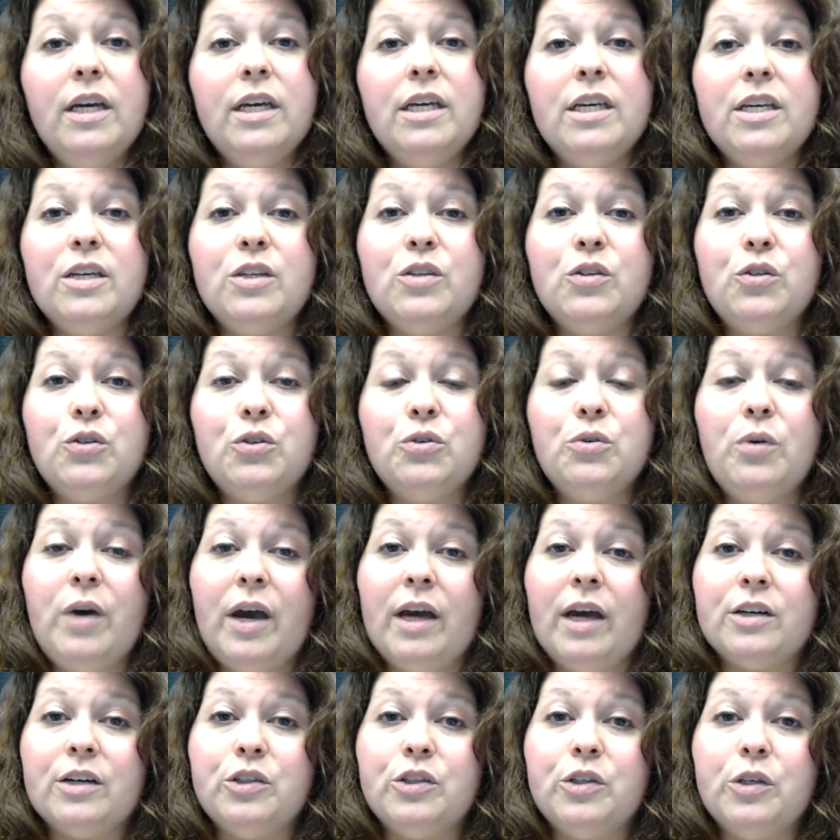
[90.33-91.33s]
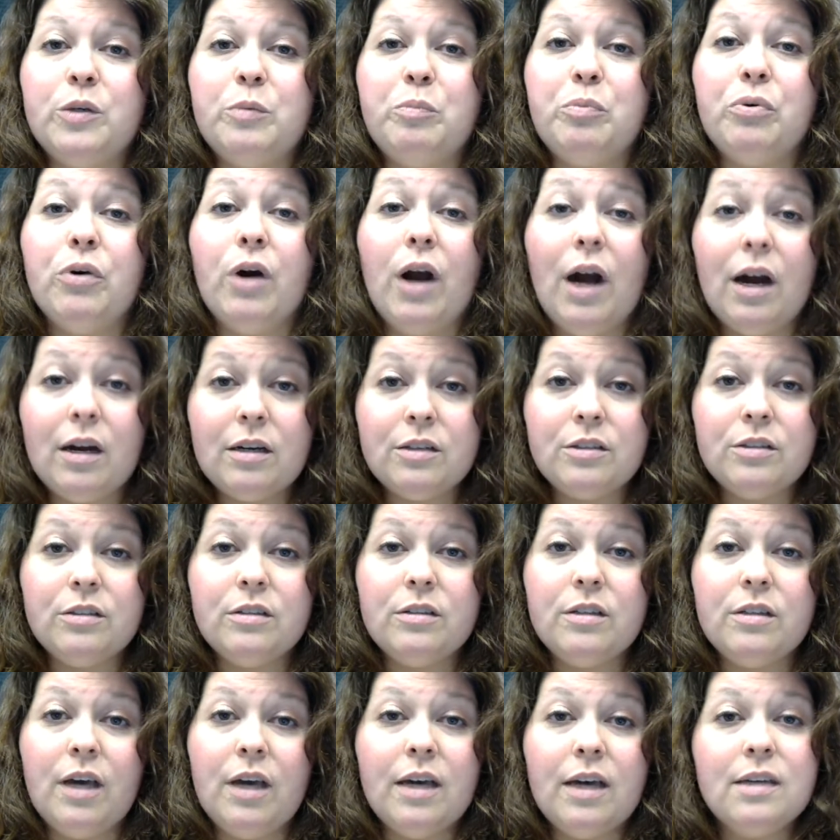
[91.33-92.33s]
is to actually
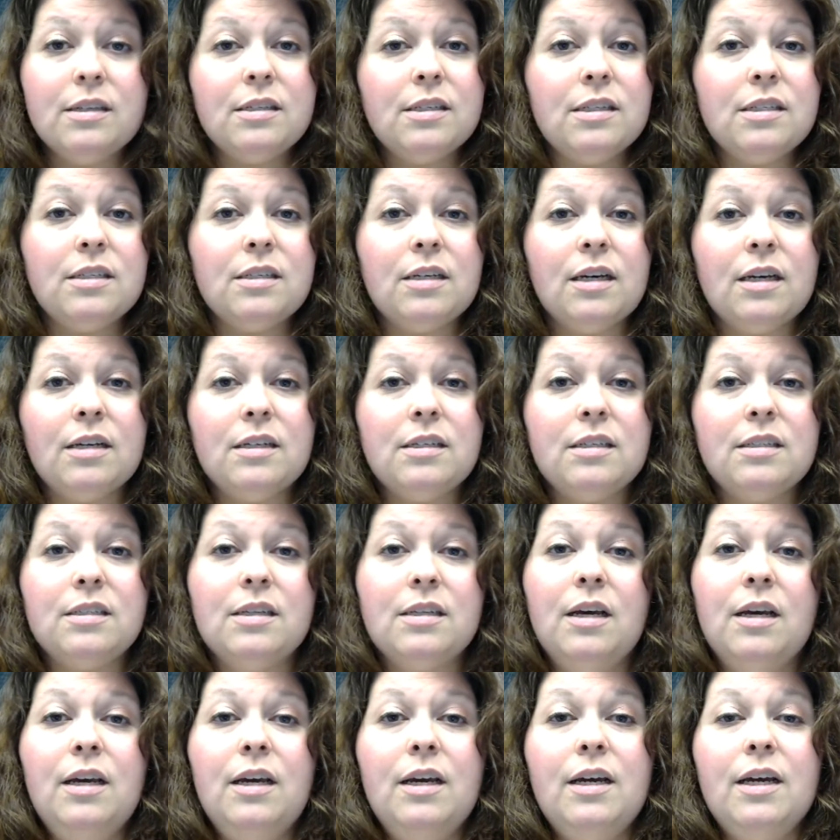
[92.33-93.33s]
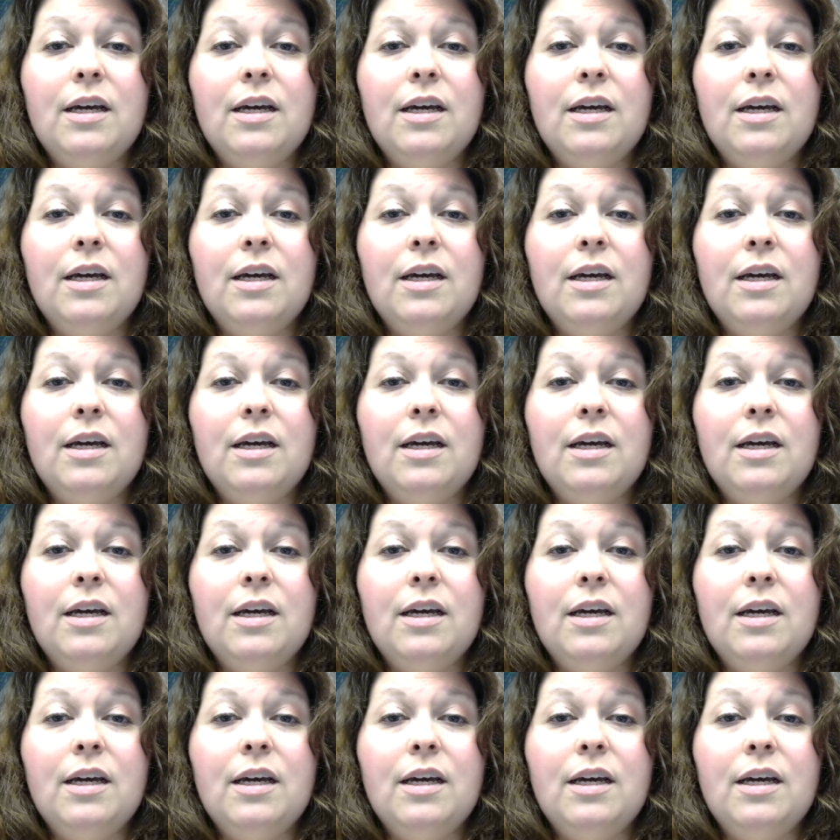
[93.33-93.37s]
proctor the HESI test,